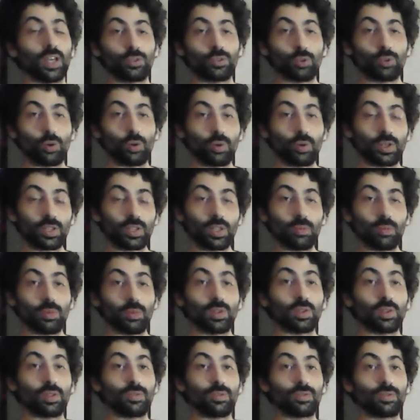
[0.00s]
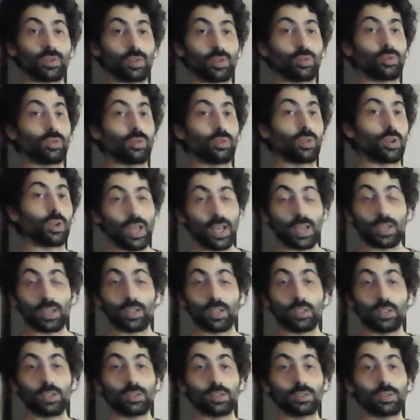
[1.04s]
drawing them in different
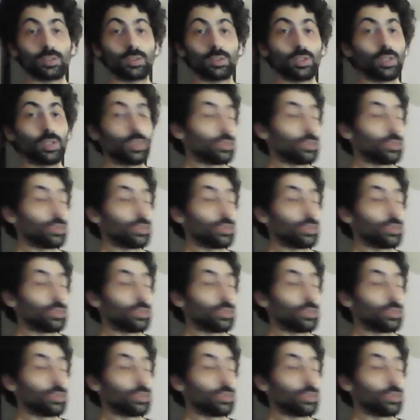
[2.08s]
angles,